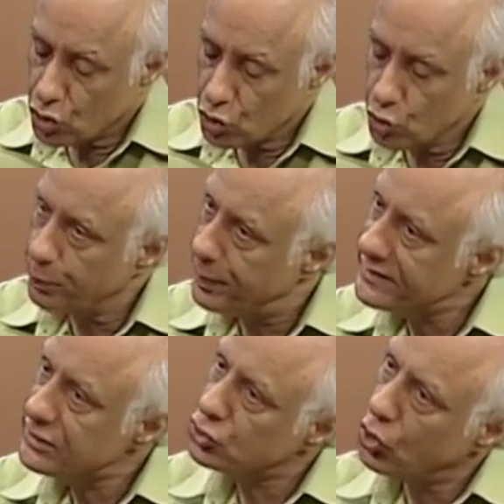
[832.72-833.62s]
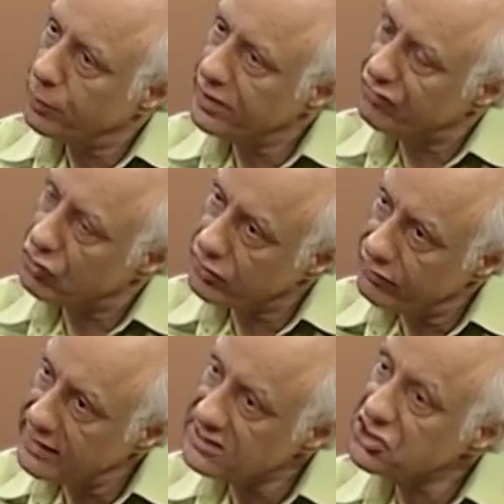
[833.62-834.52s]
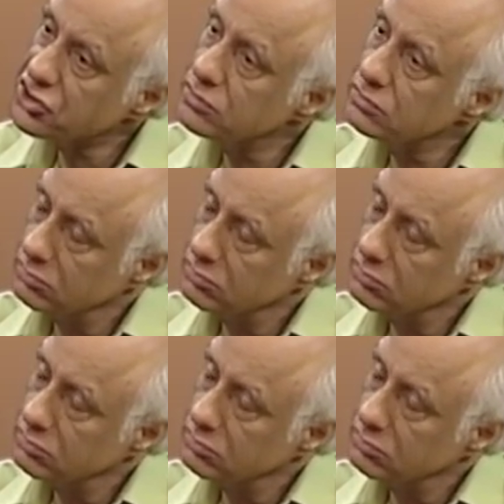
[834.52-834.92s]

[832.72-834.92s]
to do petty jobbery for the West.